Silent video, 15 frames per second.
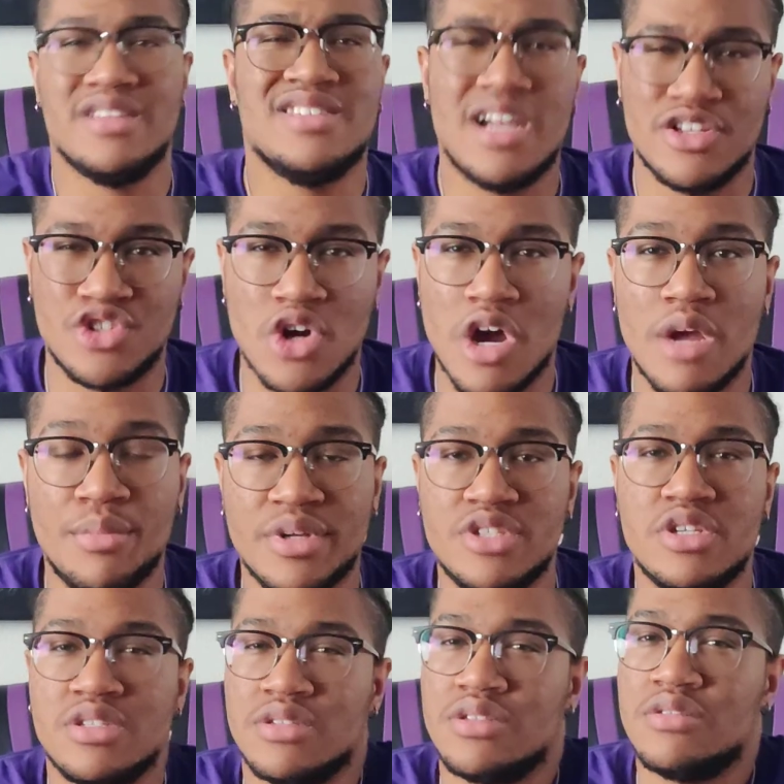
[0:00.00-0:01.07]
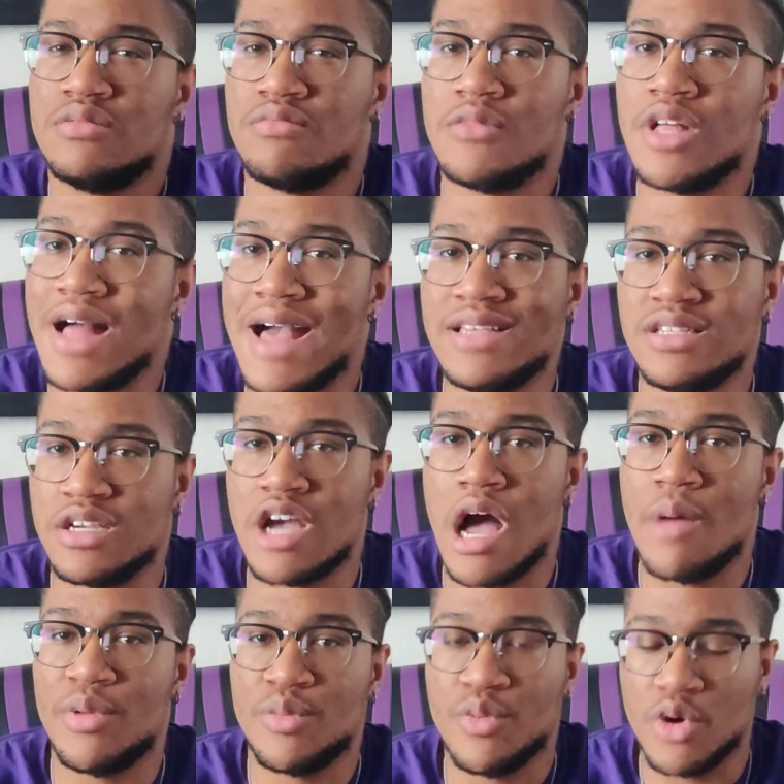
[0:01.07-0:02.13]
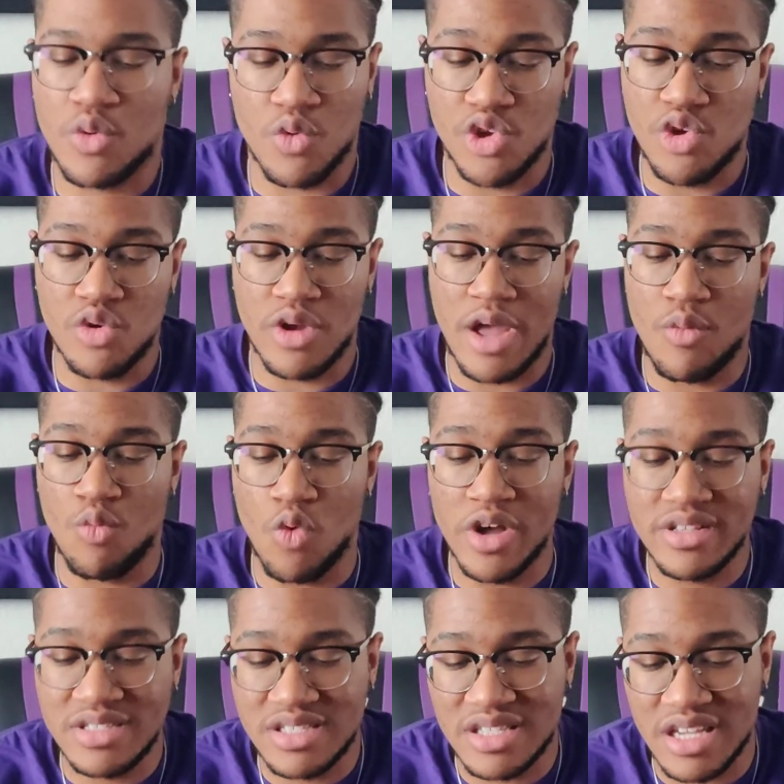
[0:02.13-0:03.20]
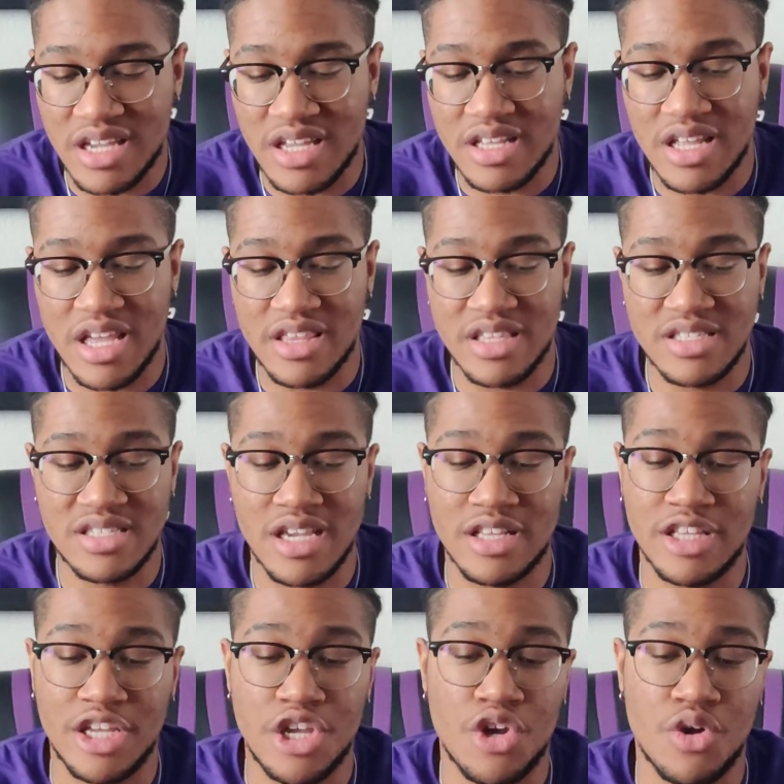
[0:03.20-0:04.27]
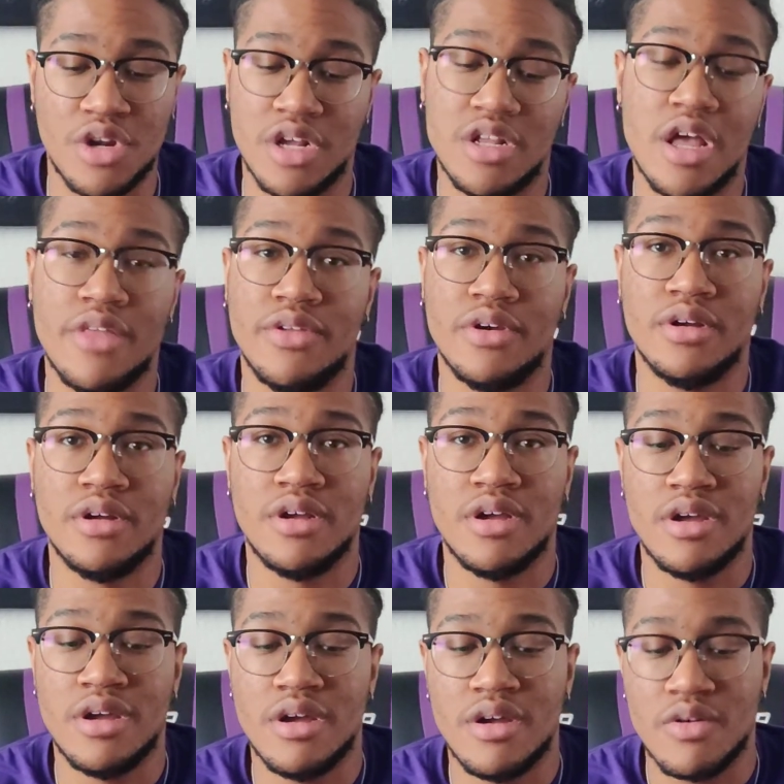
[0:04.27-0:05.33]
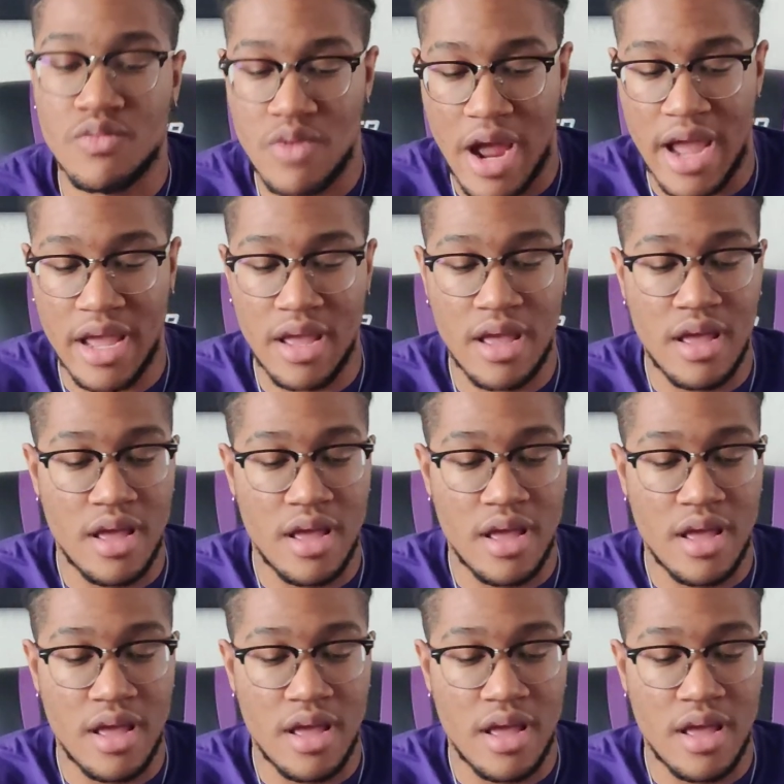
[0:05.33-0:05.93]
It's not jarring, but it's just classic comic book where you're in one scene and then suddenly you're in another, right?